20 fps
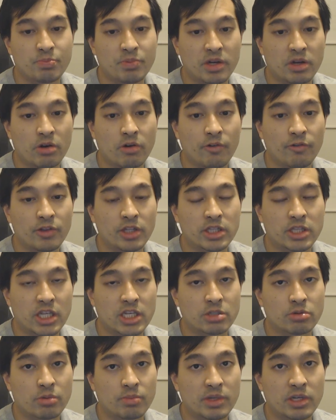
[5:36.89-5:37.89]
but hopefully
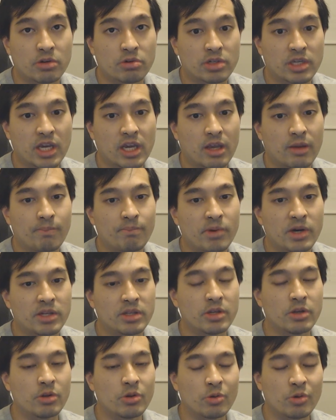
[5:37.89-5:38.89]
things will be okay.
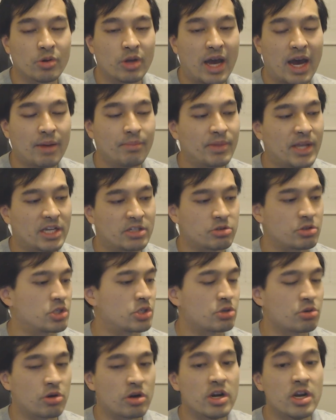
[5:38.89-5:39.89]
But I'm not so
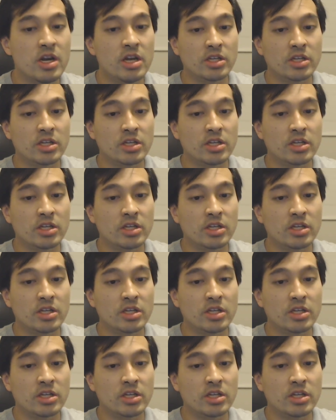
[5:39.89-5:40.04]
sure.